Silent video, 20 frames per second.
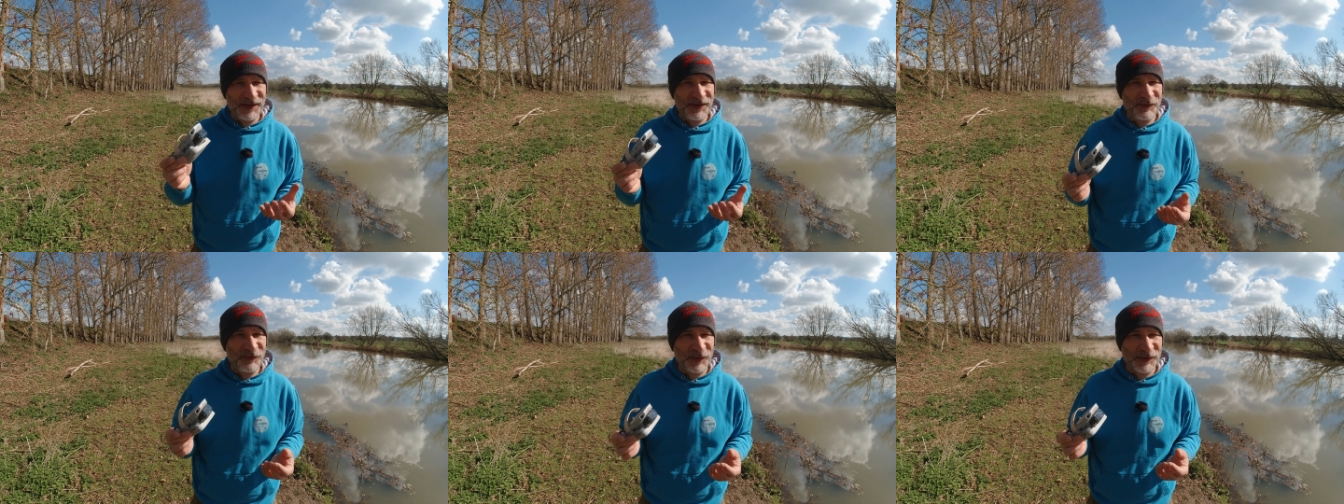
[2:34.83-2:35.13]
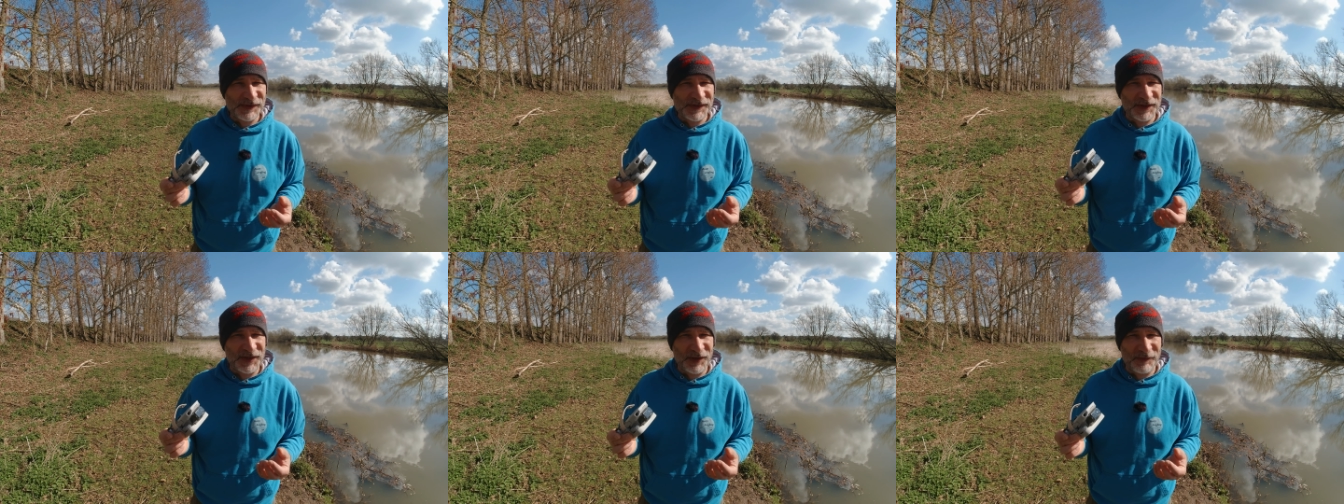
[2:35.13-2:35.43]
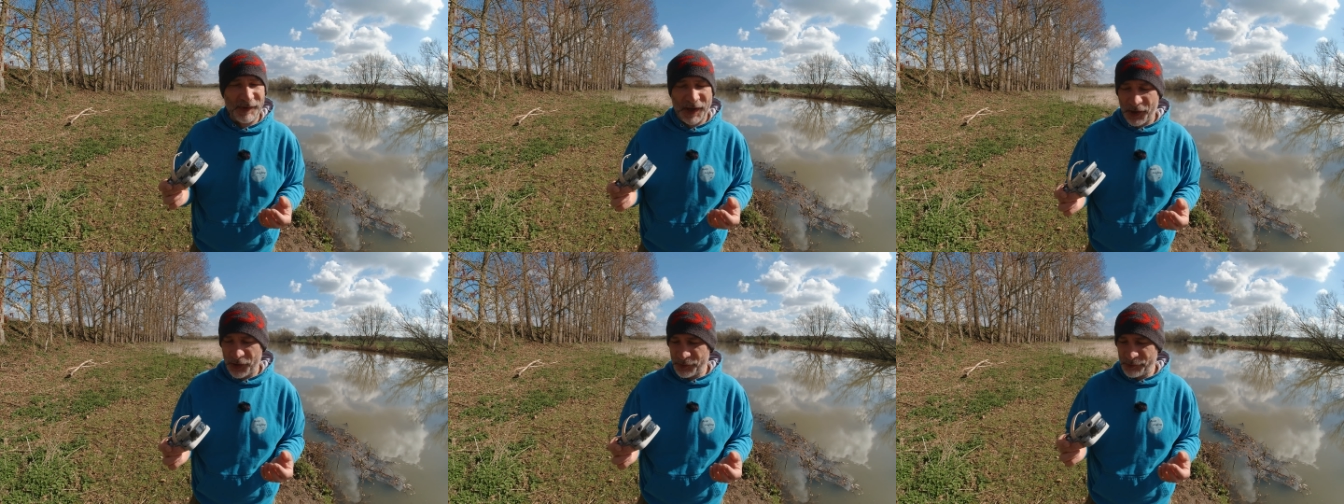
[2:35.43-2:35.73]
you it wants to
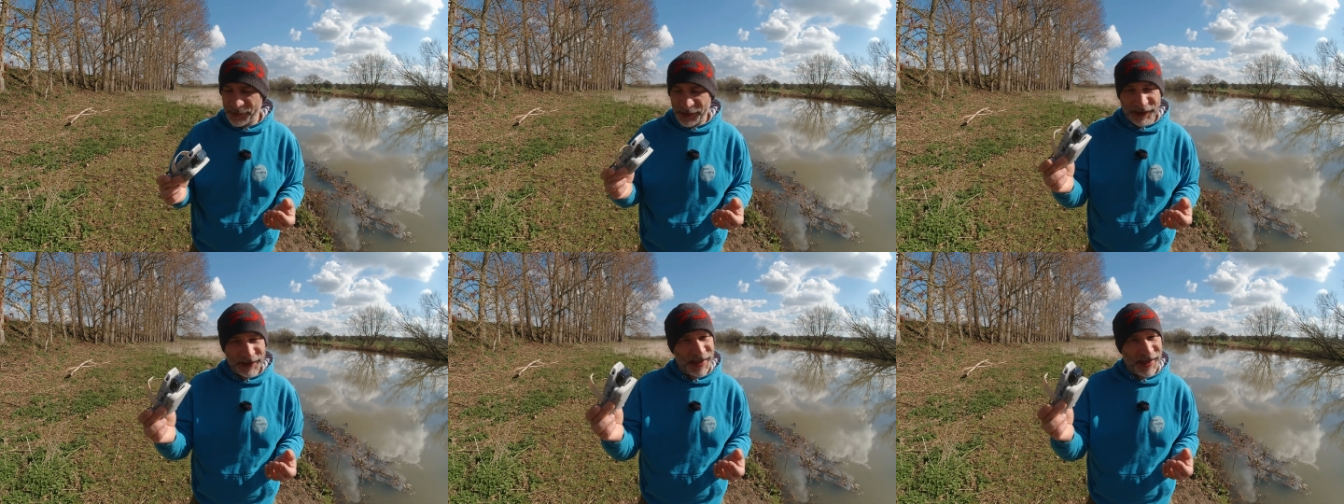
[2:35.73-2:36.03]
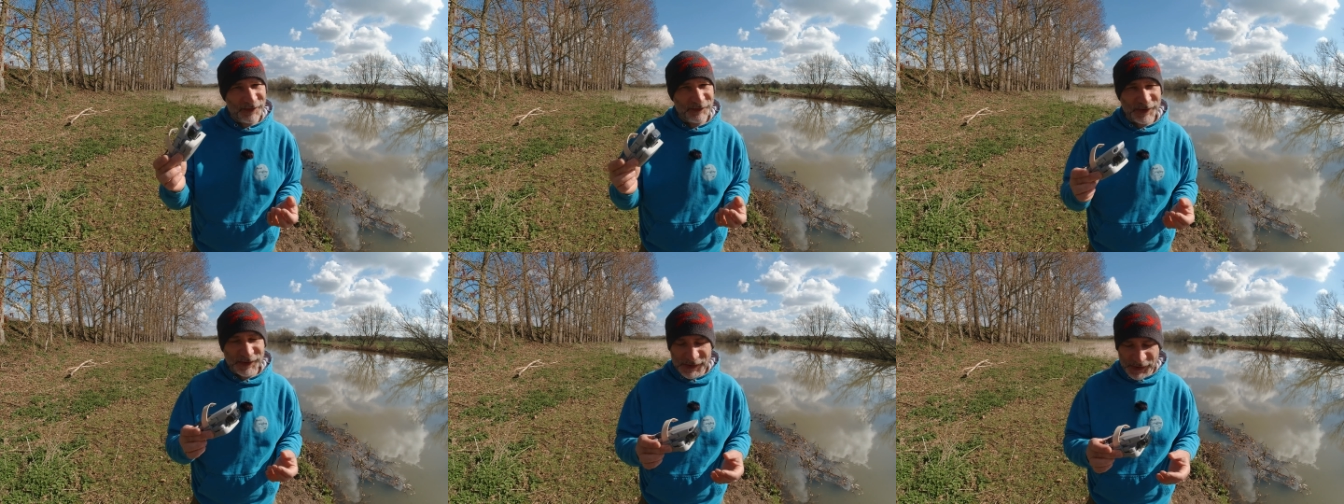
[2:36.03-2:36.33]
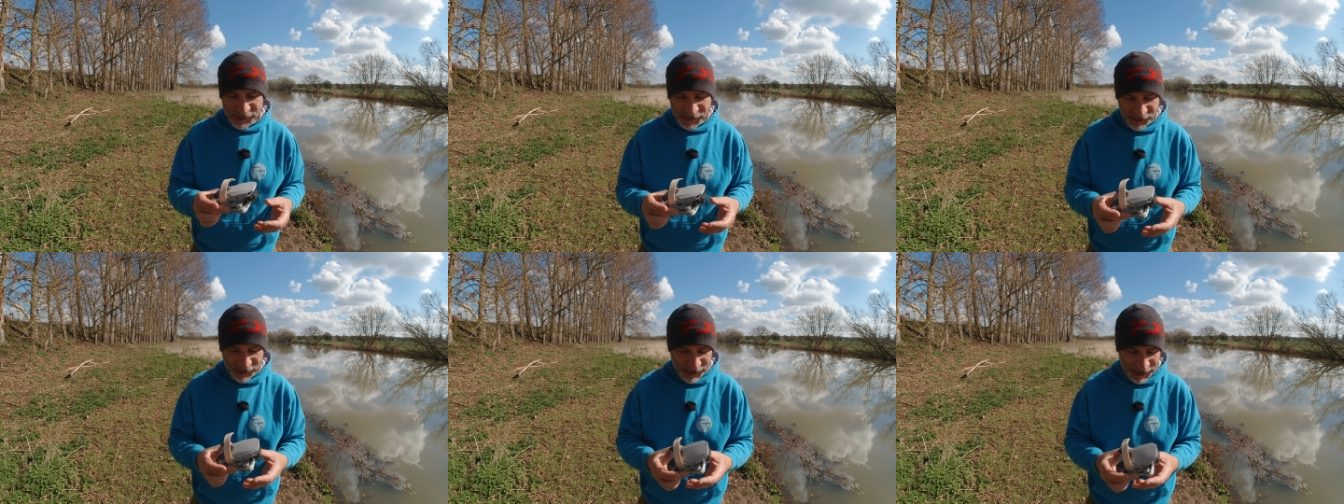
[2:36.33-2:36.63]
come home. But again, we'll
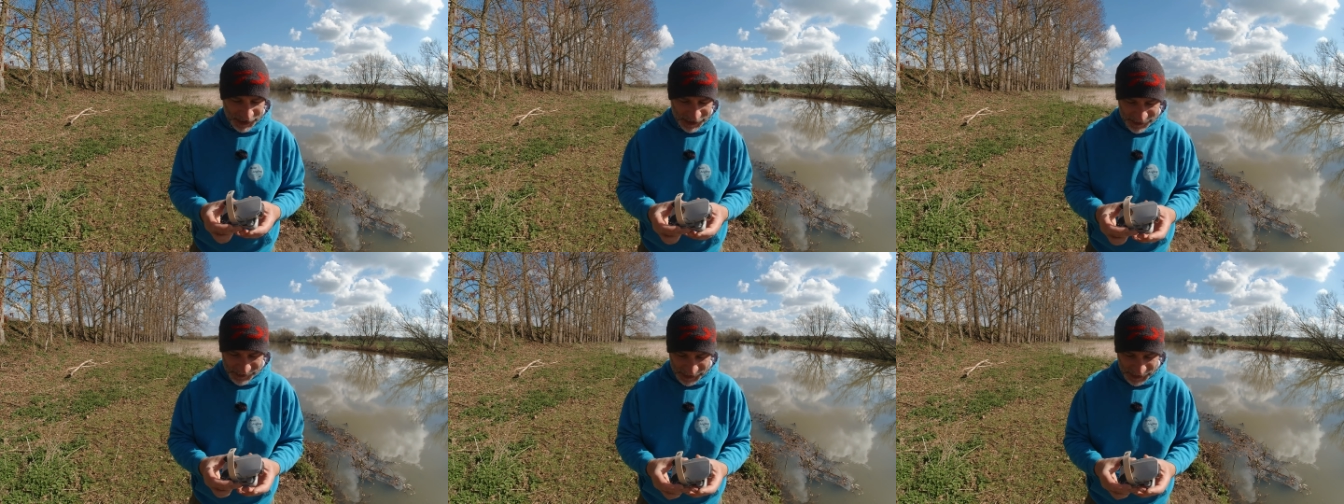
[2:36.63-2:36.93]
touch on that in a